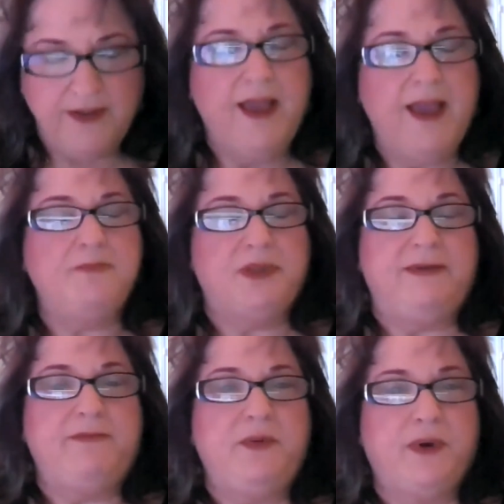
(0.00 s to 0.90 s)
And
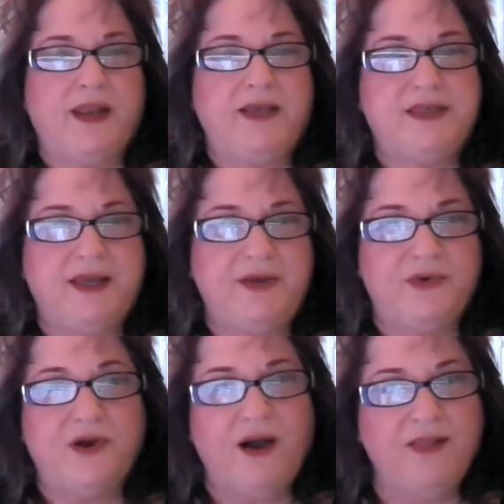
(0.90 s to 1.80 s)
believe me when I say your
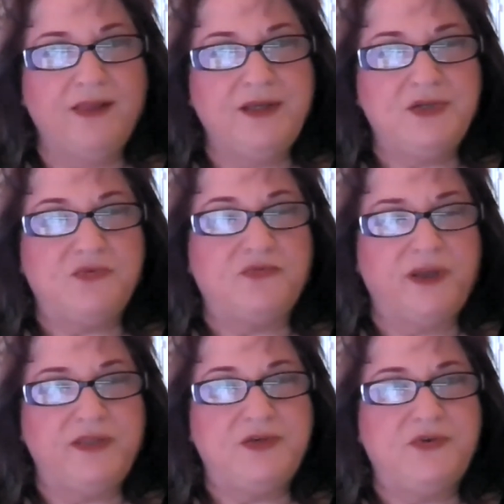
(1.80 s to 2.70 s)
colleagues, your
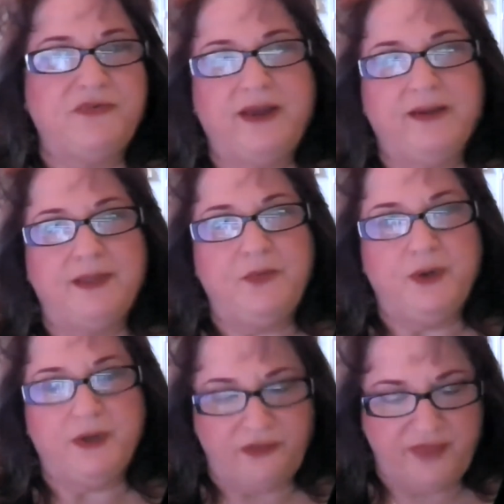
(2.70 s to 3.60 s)
friends, and your family
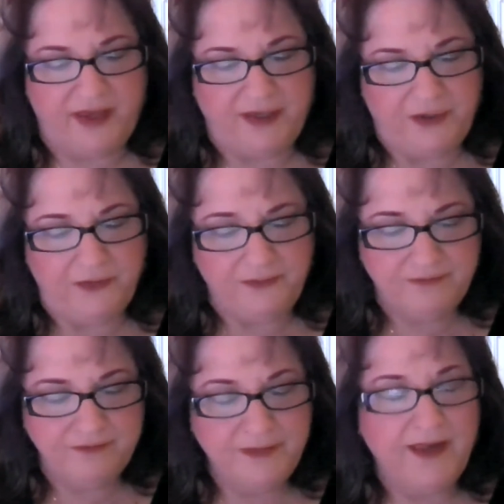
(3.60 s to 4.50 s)
will thank you.
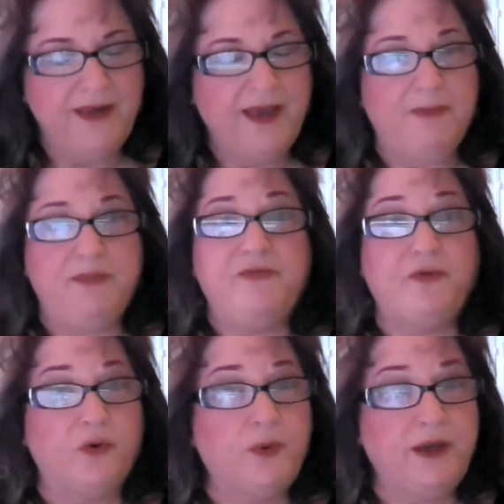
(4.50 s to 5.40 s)
And
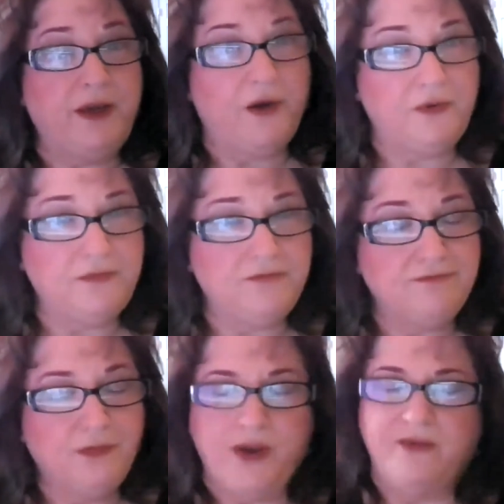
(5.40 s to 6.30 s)
before we go,
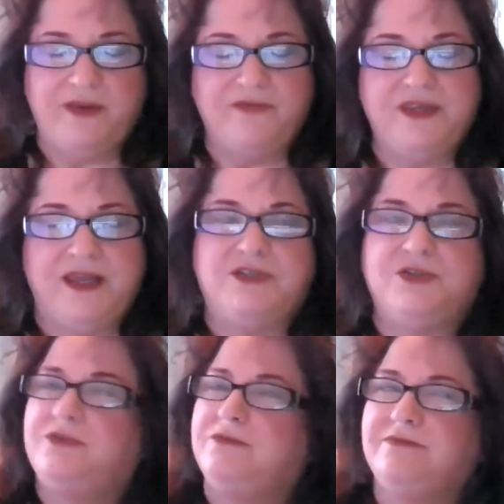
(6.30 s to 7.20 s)
we have an
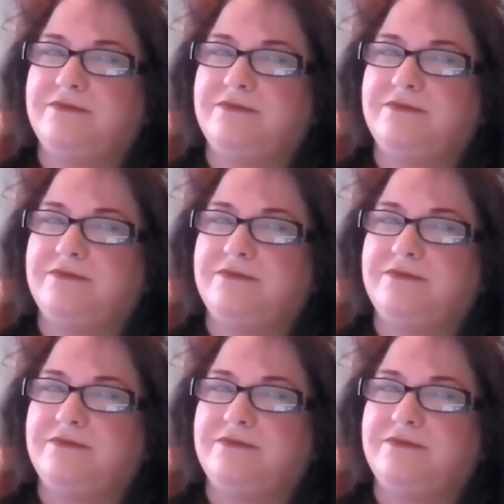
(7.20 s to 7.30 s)
invitation.